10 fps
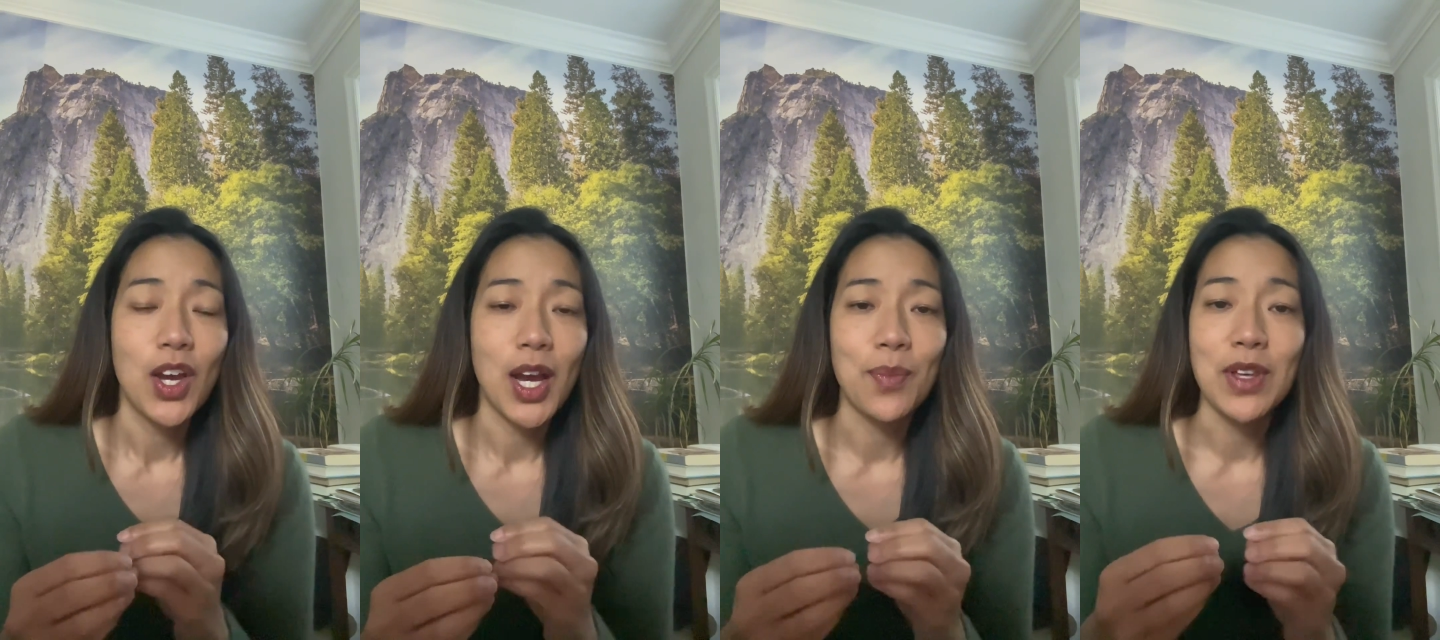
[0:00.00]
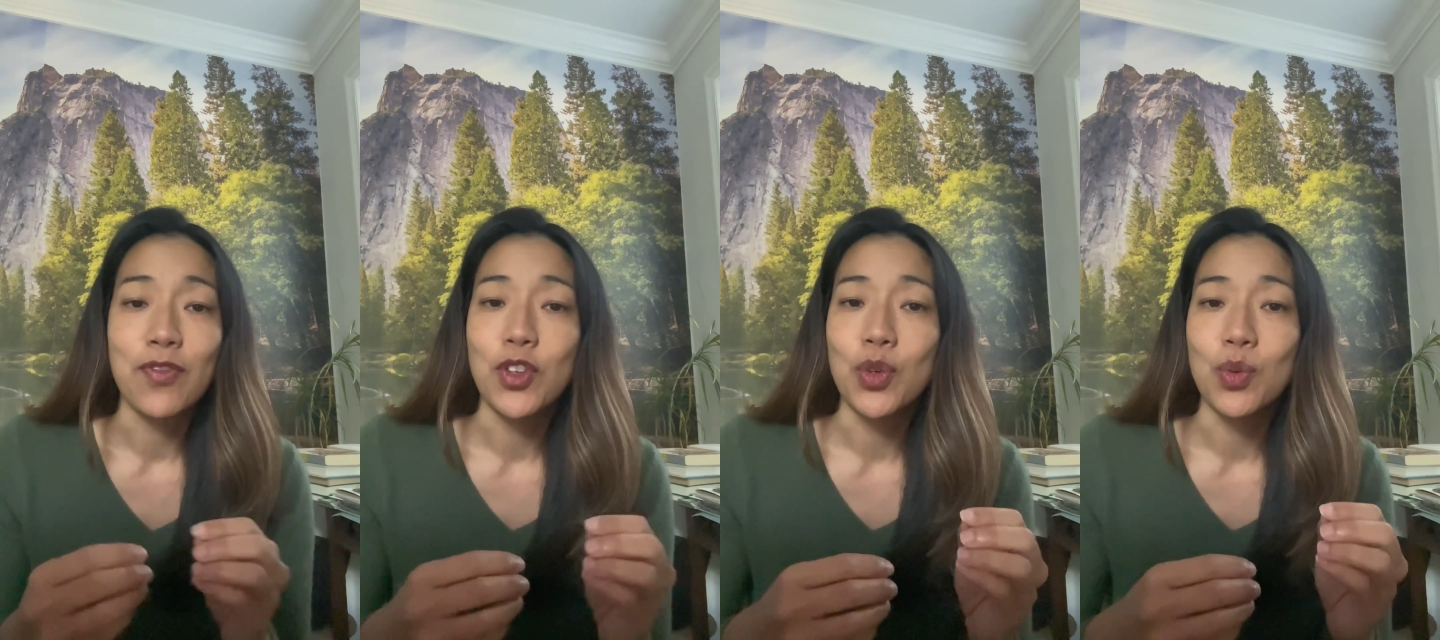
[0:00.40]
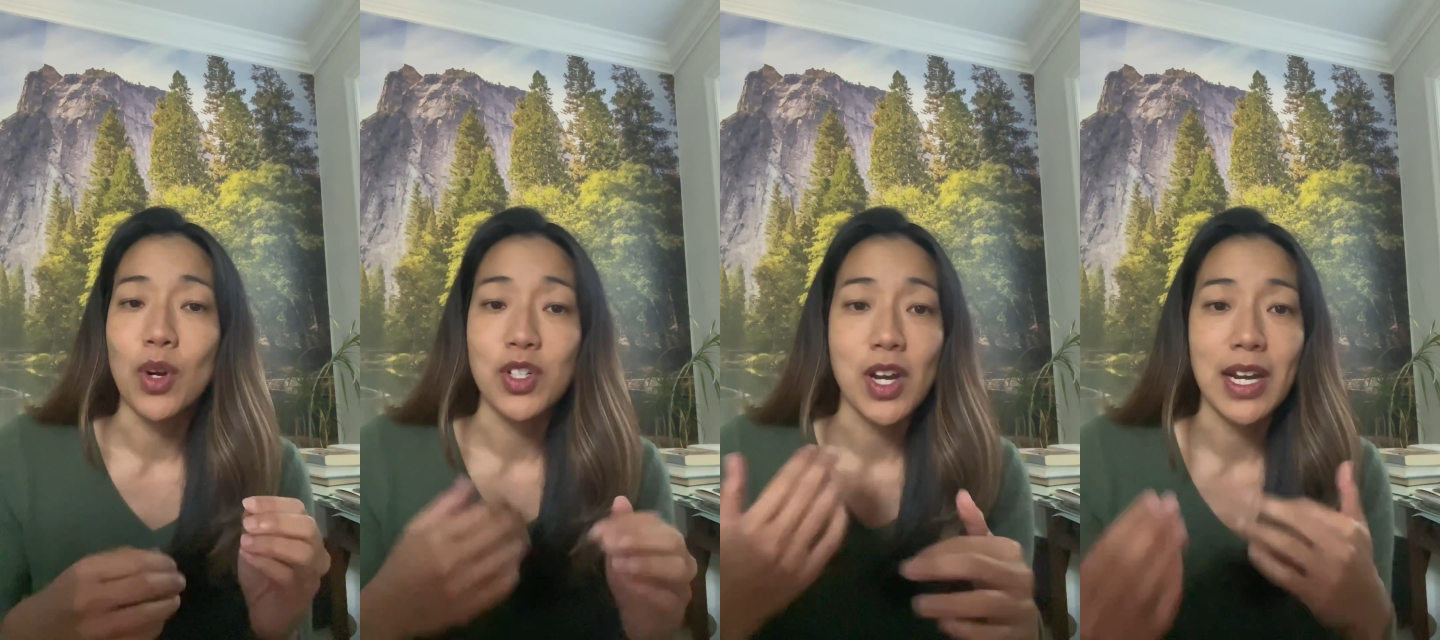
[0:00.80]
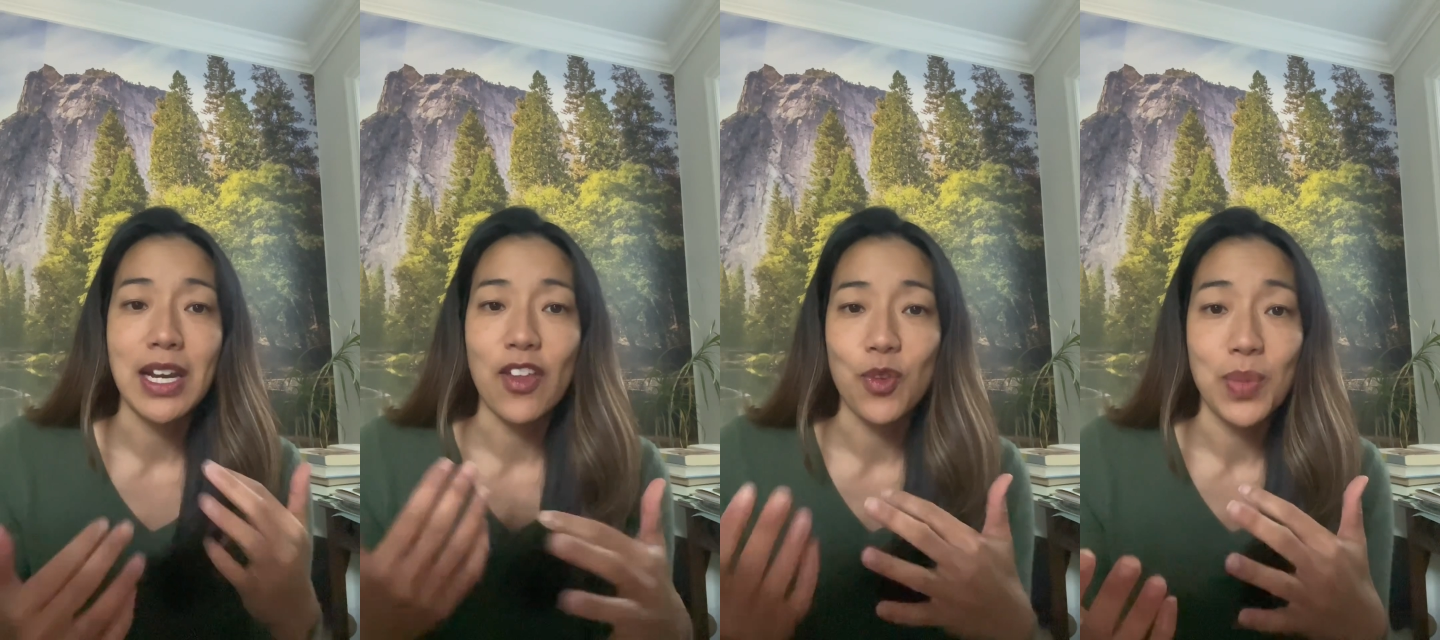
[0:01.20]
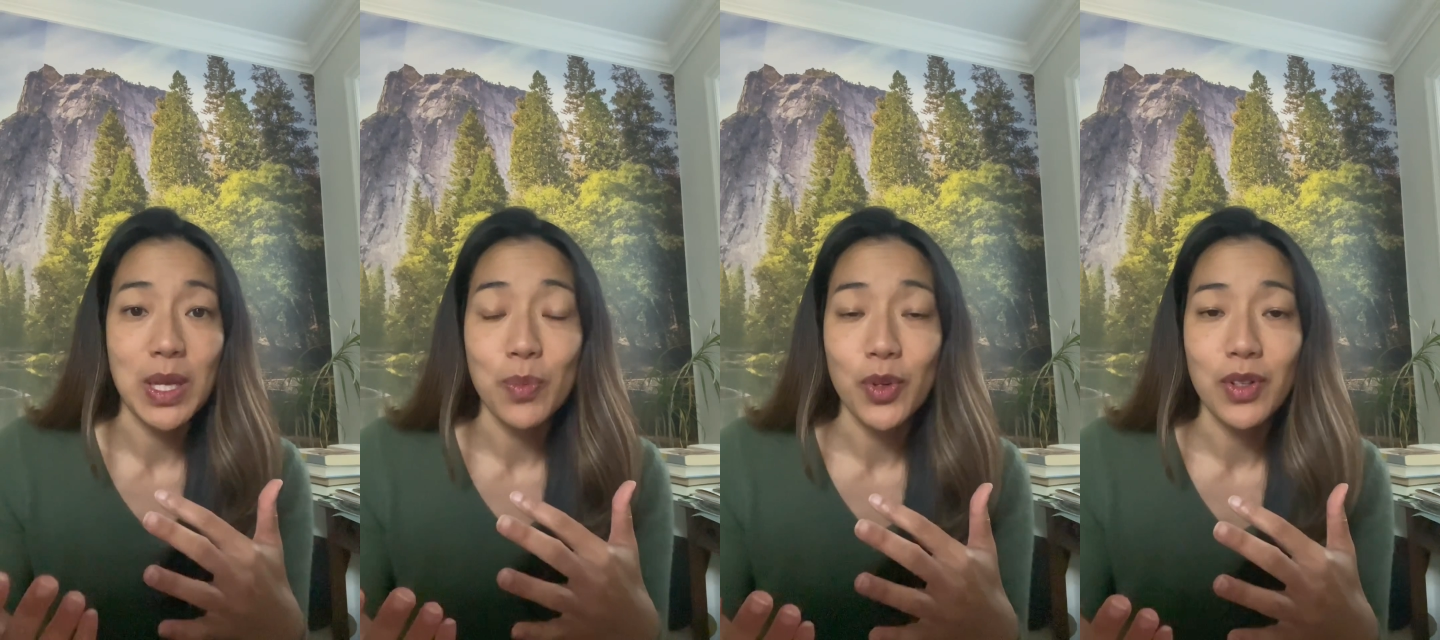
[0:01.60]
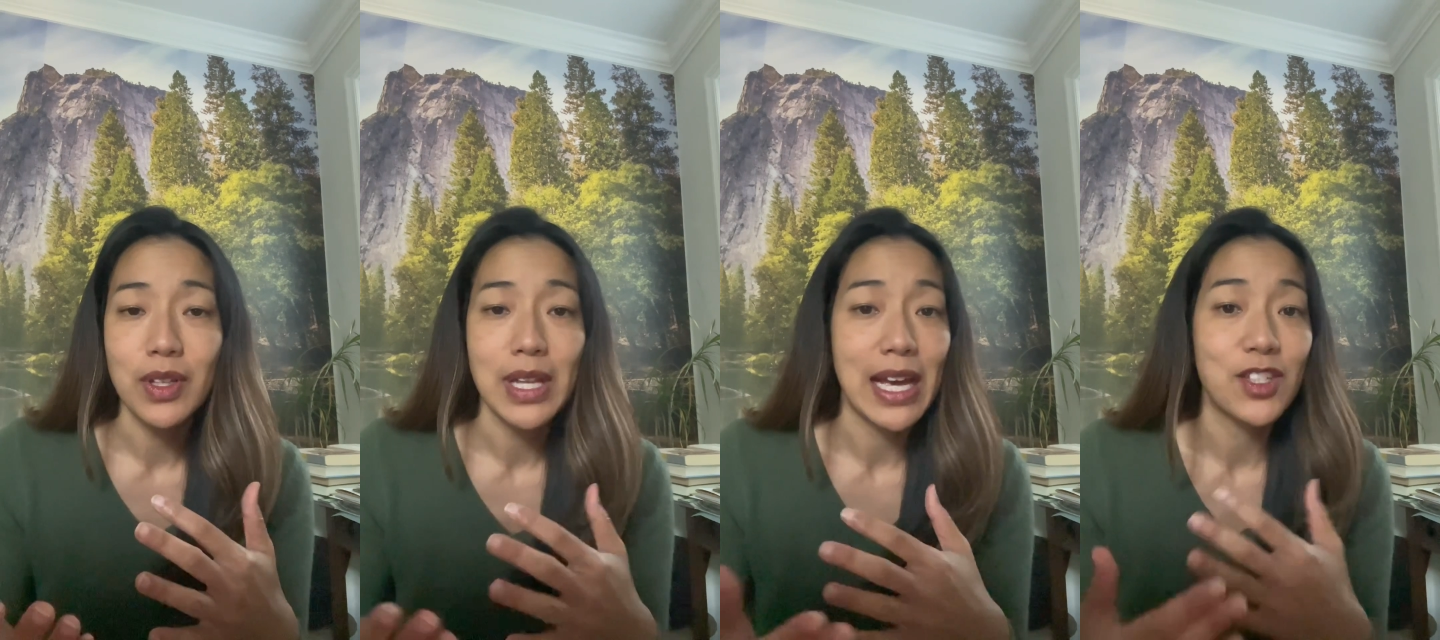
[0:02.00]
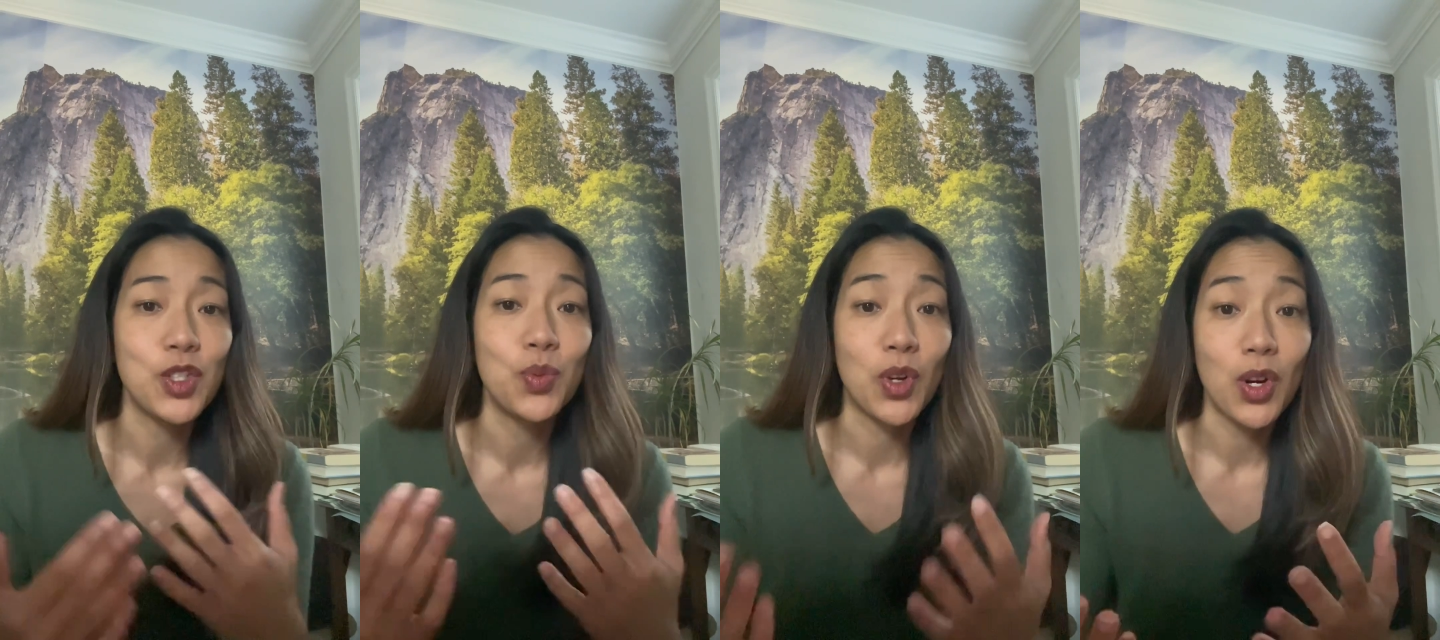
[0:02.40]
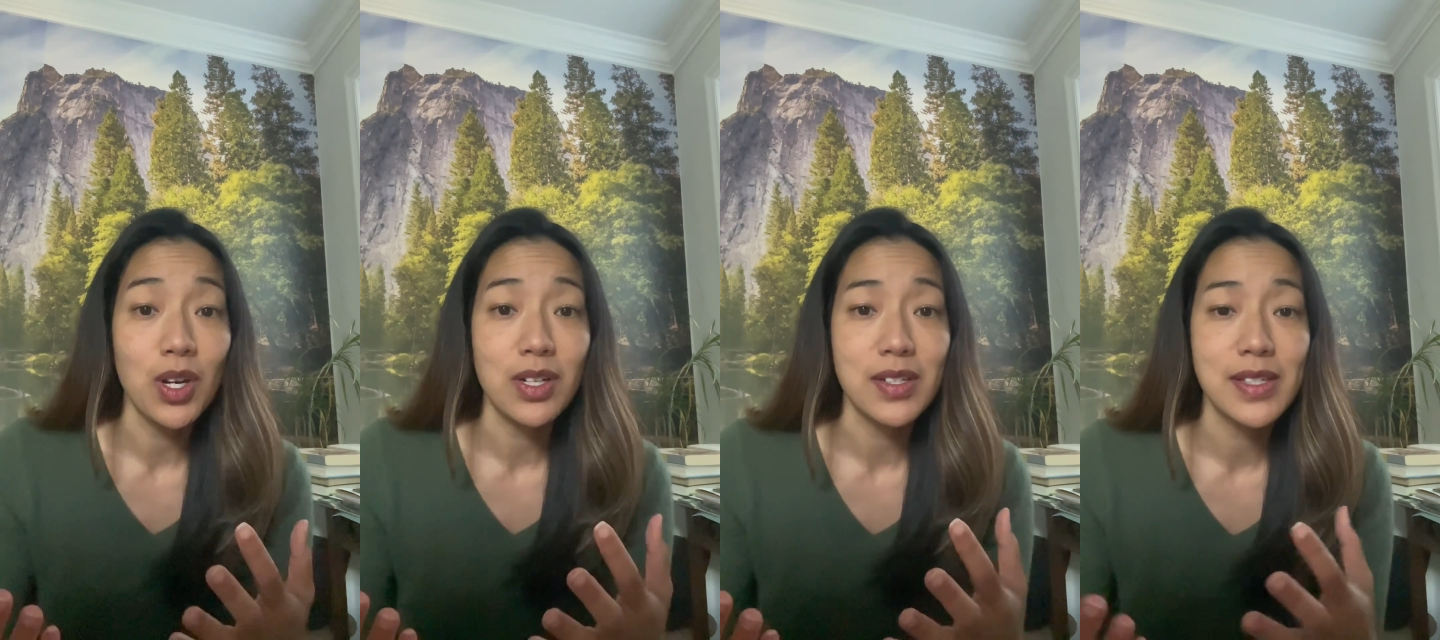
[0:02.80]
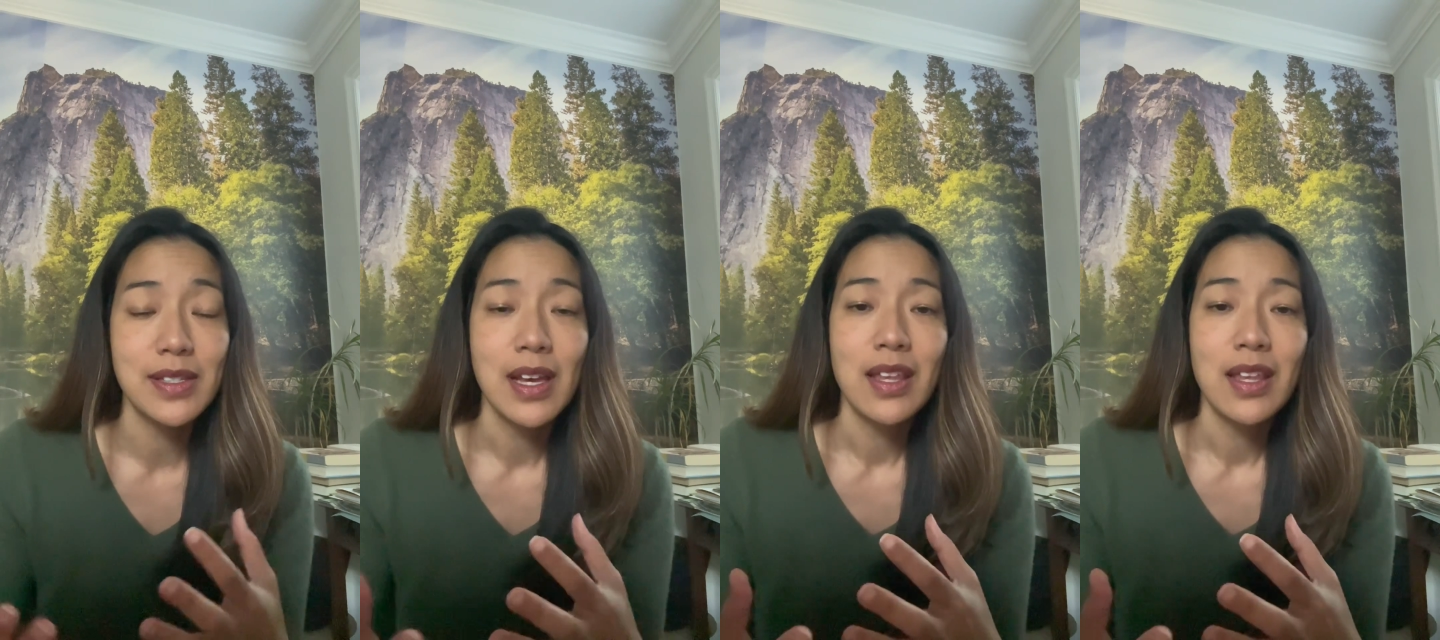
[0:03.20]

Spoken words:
if you are talking to other people as you rehearse,